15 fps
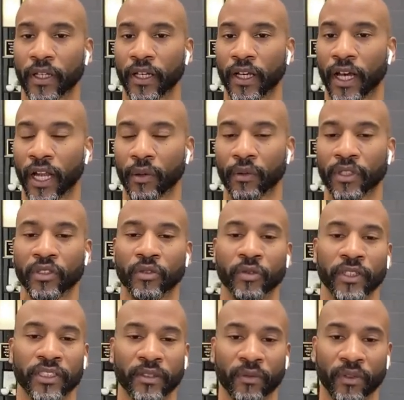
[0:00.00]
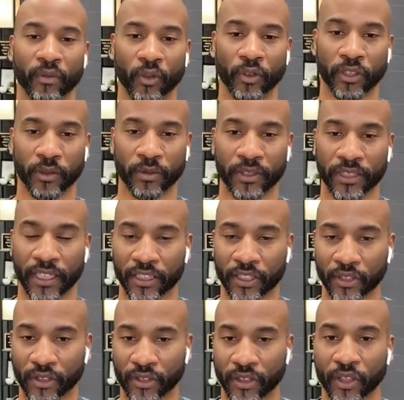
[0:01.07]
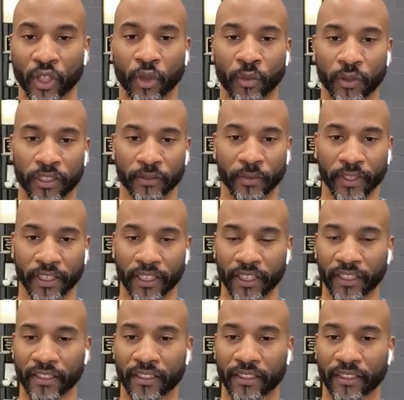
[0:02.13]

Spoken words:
How do we create something more substantial, globally speaking?